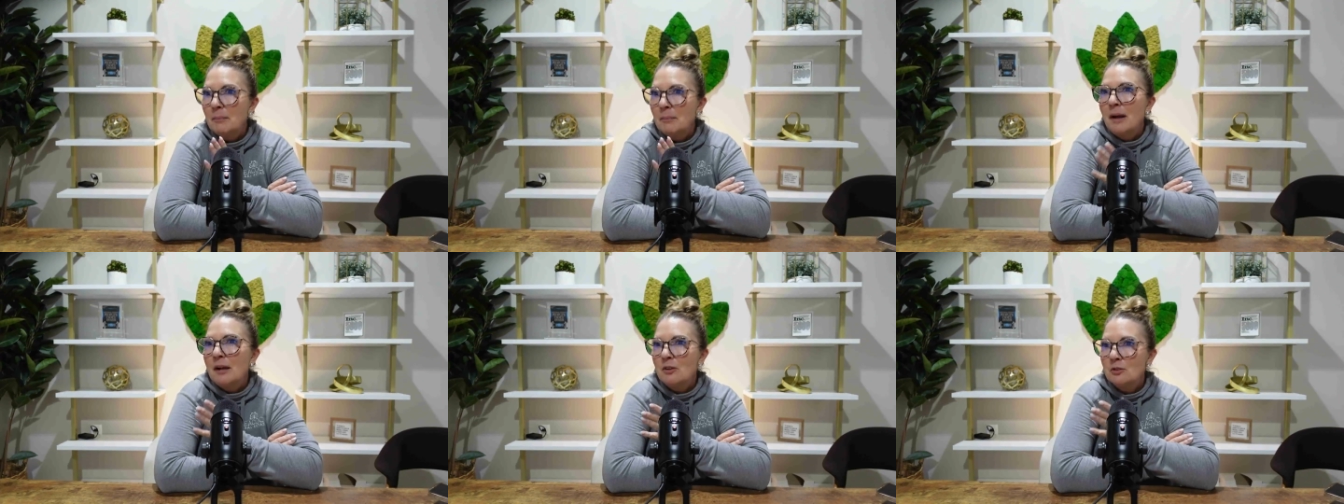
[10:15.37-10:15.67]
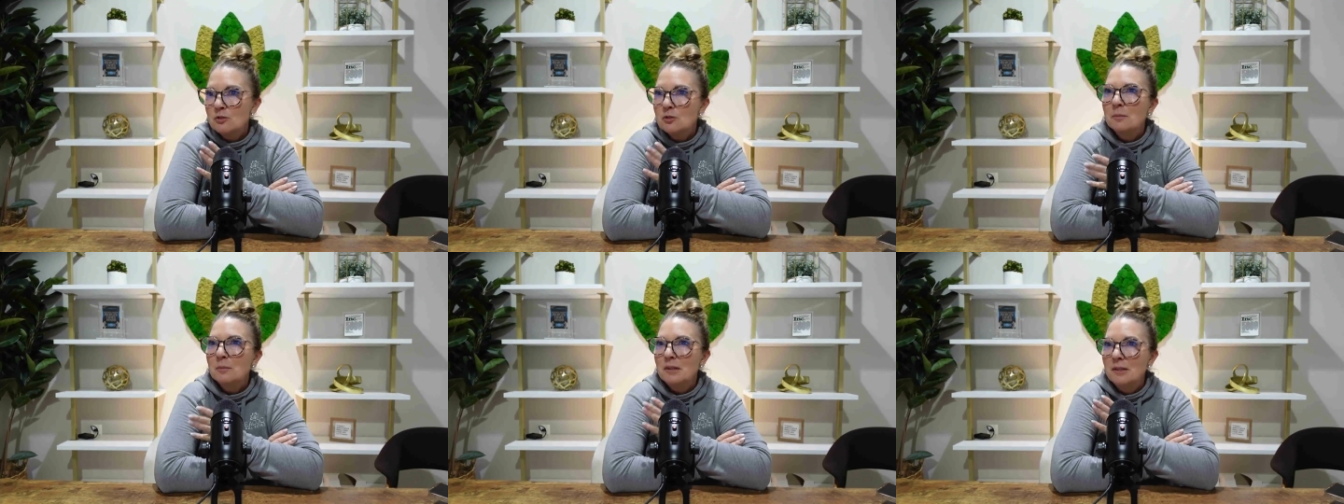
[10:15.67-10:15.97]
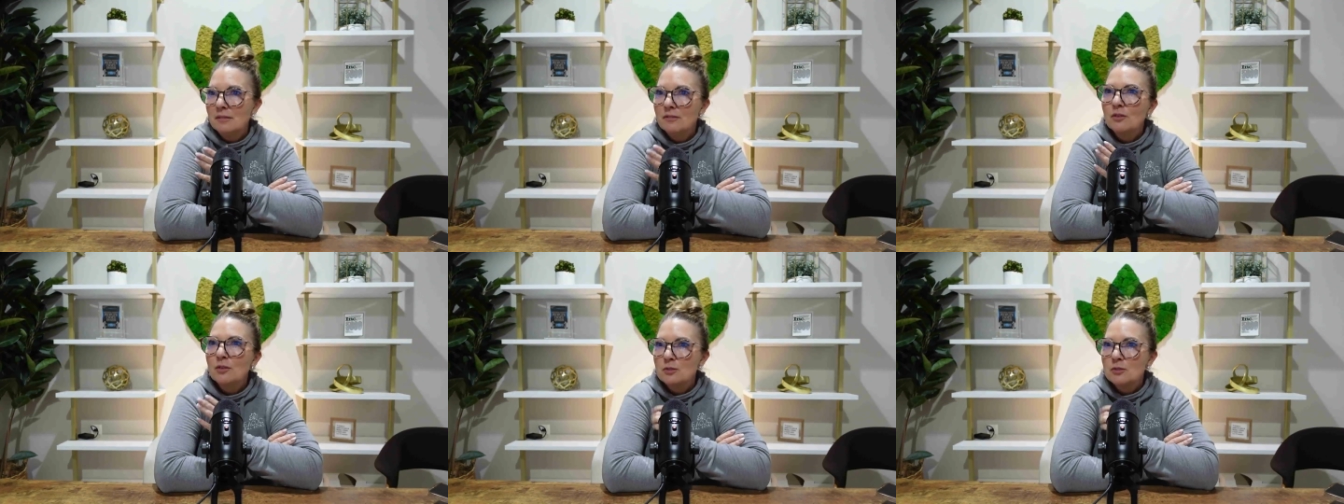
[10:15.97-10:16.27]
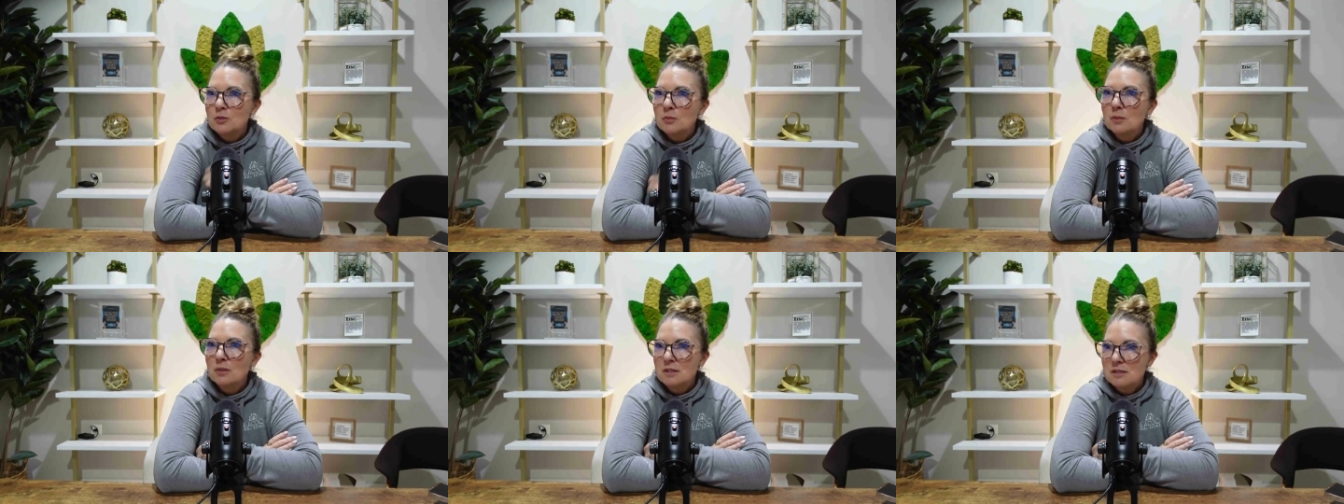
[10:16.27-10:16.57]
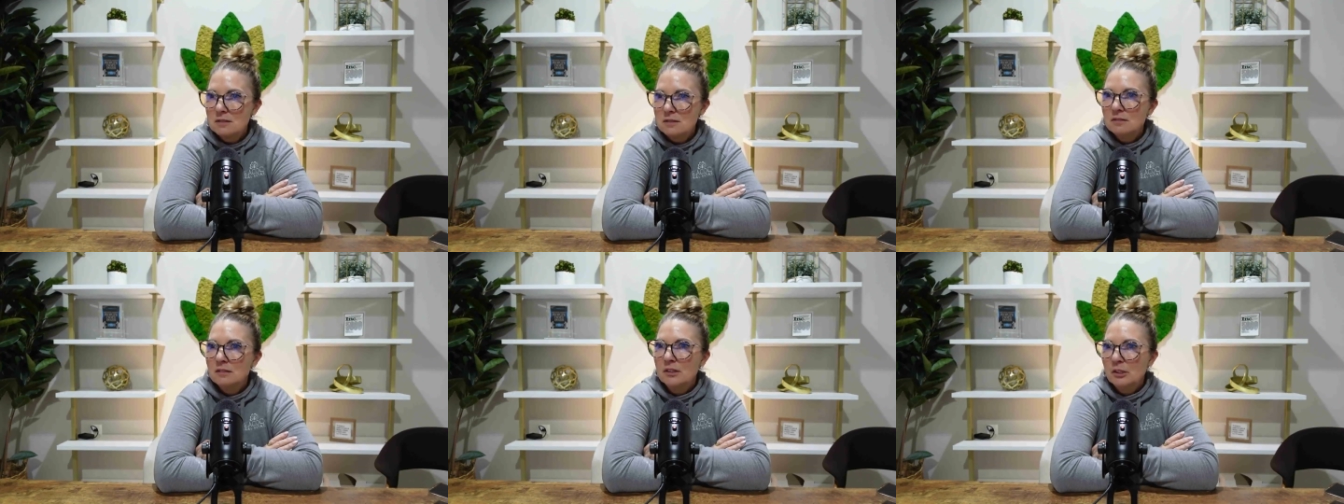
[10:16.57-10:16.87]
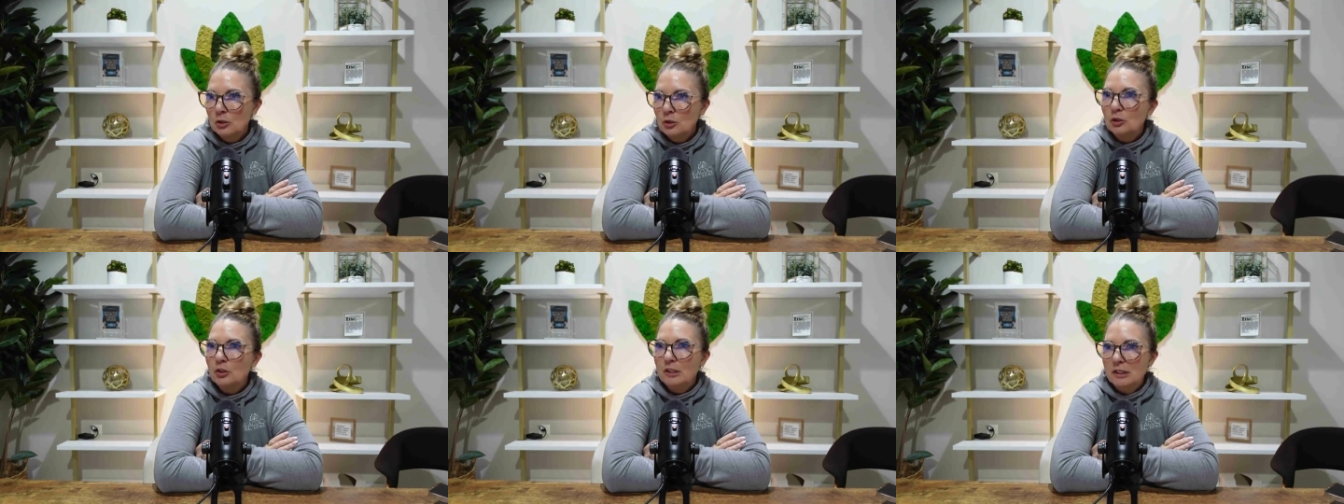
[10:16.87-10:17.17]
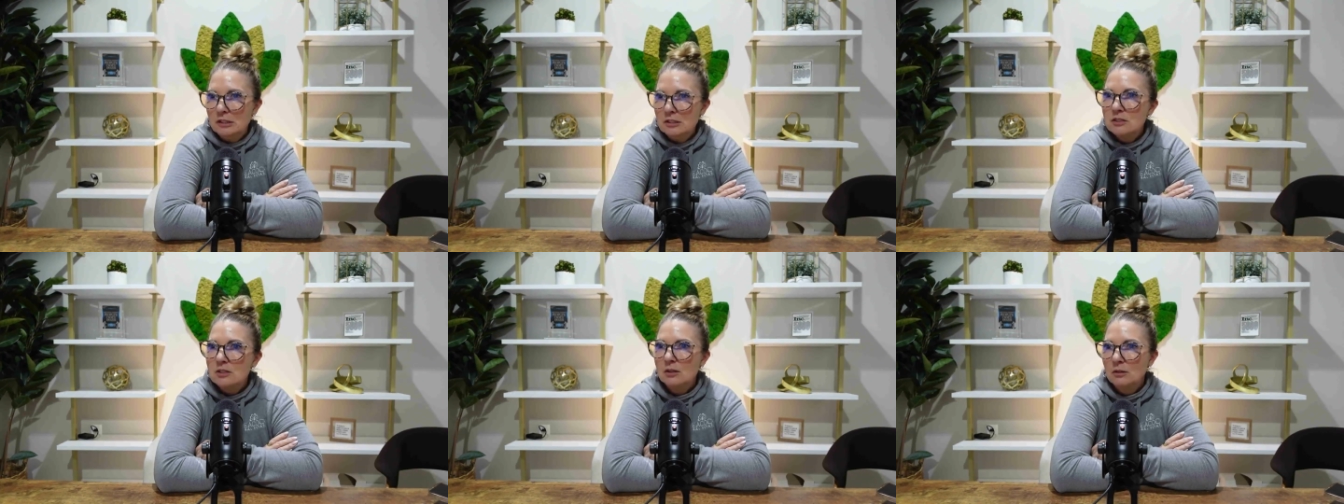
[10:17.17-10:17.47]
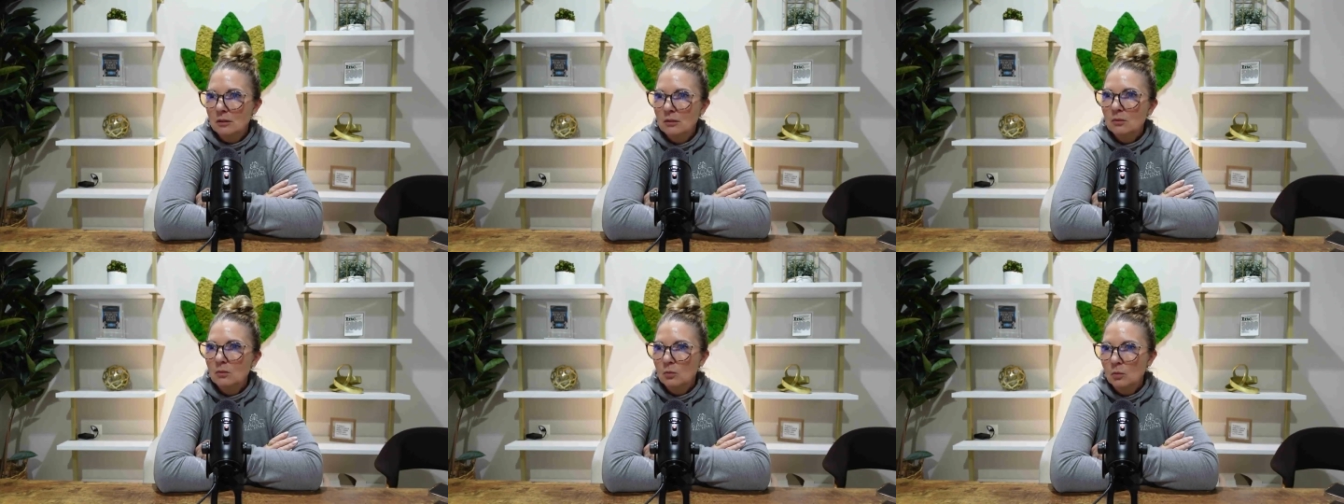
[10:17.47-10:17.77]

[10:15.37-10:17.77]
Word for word: buyers will be the first ones literally to